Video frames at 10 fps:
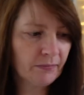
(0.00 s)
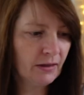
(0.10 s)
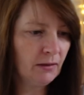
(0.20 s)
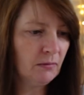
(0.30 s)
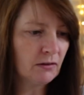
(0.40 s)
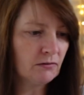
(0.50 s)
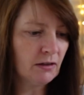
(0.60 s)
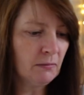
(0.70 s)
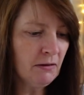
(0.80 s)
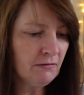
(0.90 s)
it works
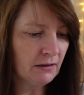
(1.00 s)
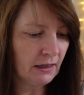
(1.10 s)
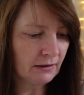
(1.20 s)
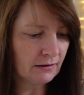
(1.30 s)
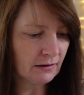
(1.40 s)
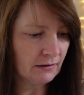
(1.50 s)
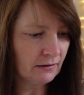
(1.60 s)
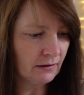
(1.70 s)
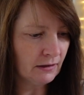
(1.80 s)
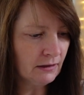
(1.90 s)
really well for the
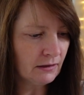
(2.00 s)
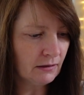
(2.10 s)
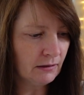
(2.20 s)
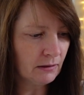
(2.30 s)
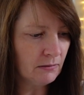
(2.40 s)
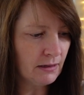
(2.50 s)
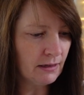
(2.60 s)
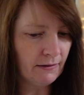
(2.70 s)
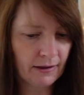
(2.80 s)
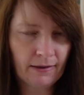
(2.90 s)
hexagons, I think. I quite
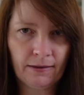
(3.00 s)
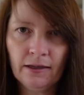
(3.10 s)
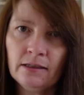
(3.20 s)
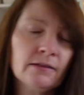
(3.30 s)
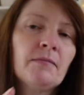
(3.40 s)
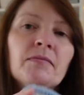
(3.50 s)
like that.